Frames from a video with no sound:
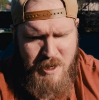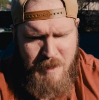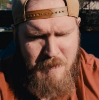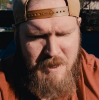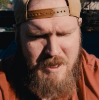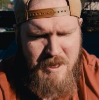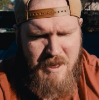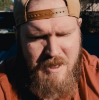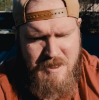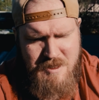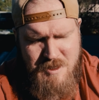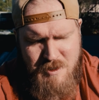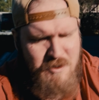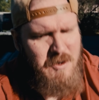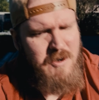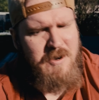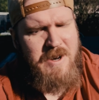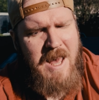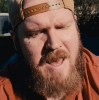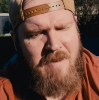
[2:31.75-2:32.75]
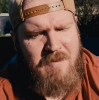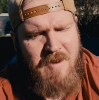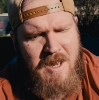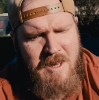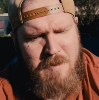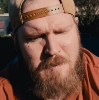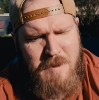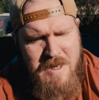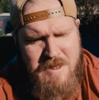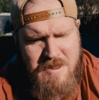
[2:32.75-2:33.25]
because you don't have
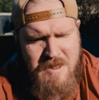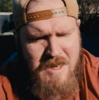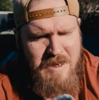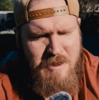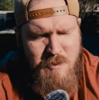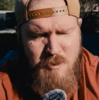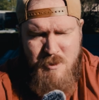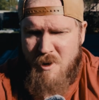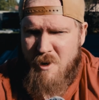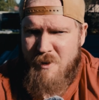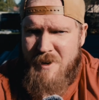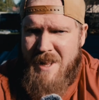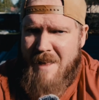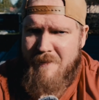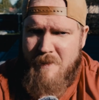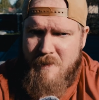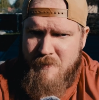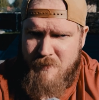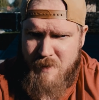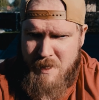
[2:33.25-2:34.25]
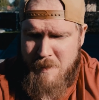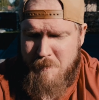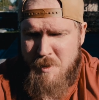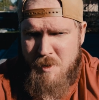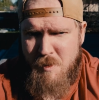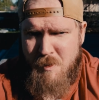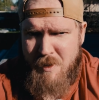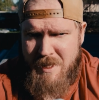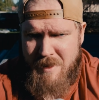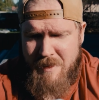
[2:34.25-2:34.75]
IBIS and you don't have a flip
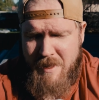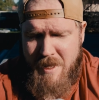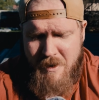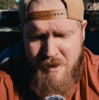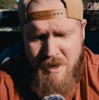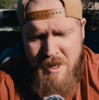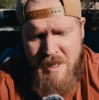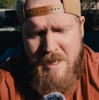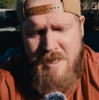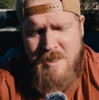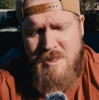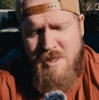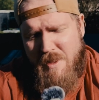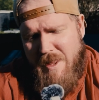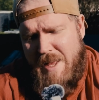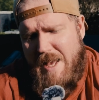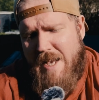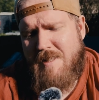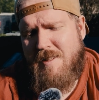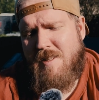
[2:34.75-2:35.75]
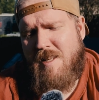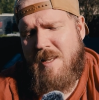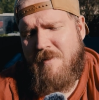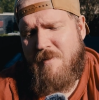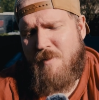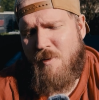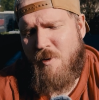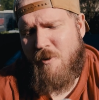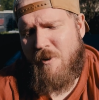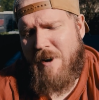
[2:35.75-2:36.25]
screen there. So the
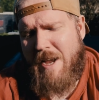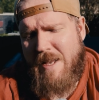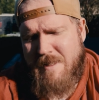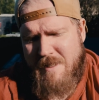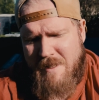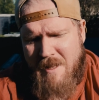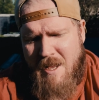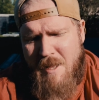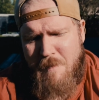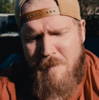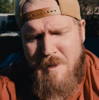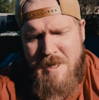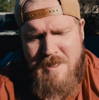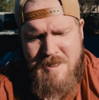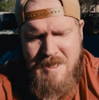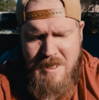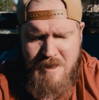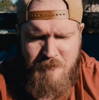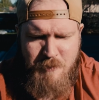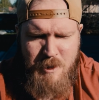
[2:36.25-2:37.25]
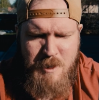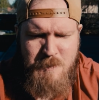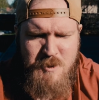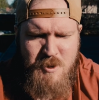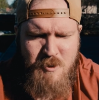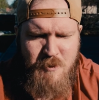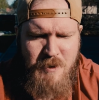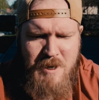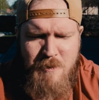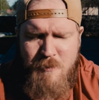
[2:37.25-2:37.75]
X-T4 has an IBIS and a flip
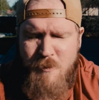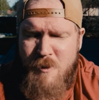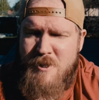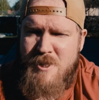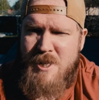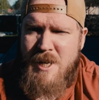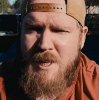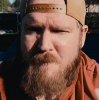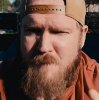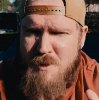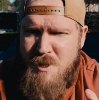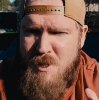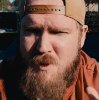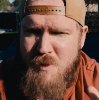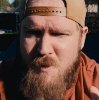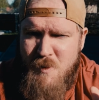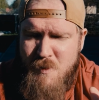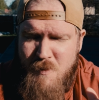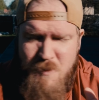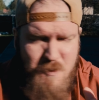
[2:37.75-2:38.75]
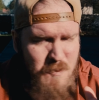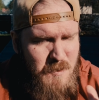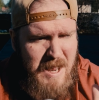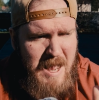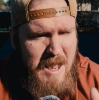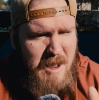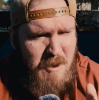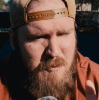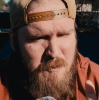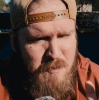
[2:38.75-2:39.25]
screen, which helps you
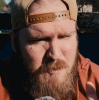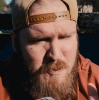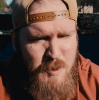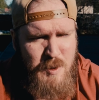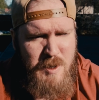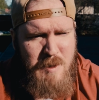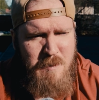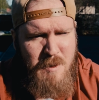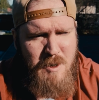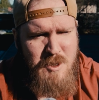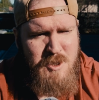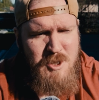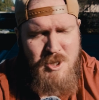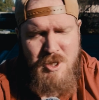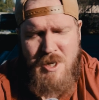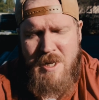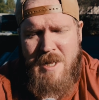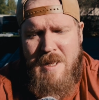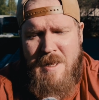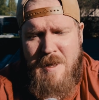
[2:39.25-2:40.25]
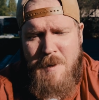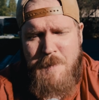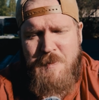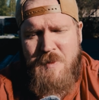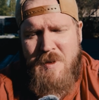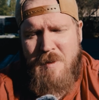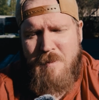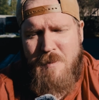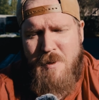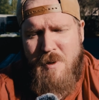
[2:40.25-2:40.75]
out pretty much.
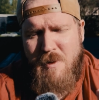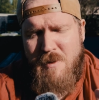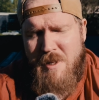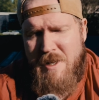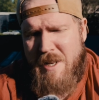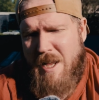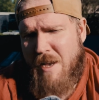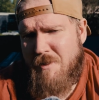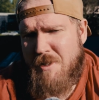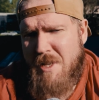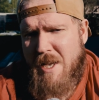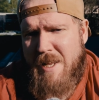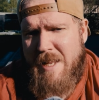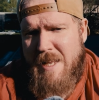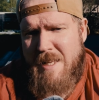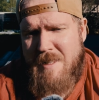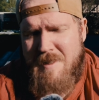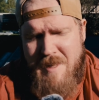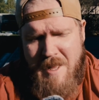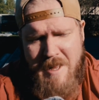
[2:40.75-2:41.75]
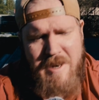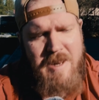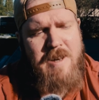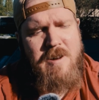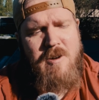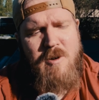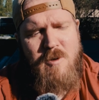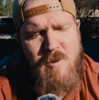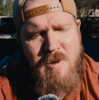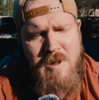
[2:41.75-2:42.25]
But the downside is that it
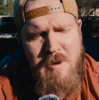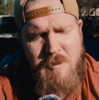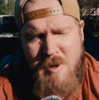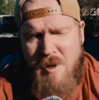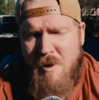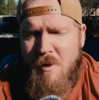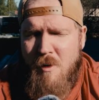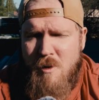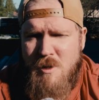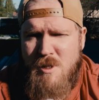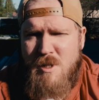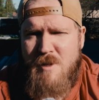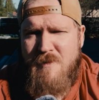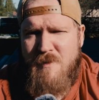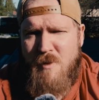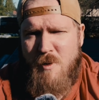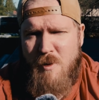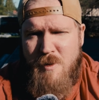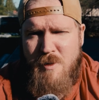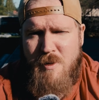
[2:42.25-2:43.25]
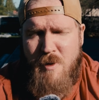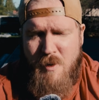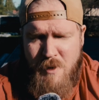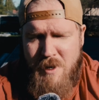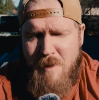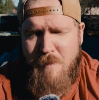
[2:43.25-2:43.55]
only records for 30